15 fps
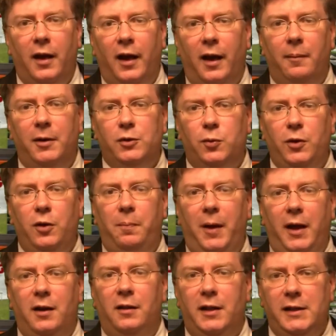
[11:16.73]
How much will you
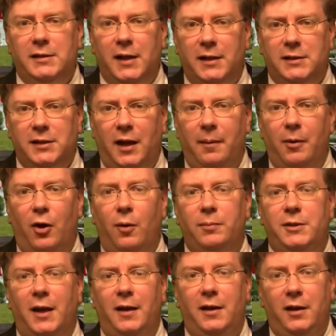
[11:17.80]
pay to lease that same home
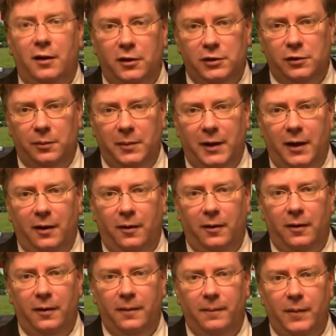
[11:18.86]
10 years from now
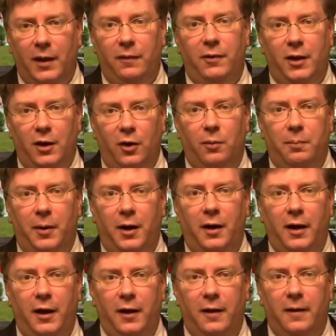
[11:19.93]
if you don't
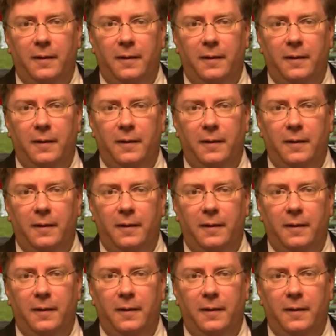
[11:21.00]
buy?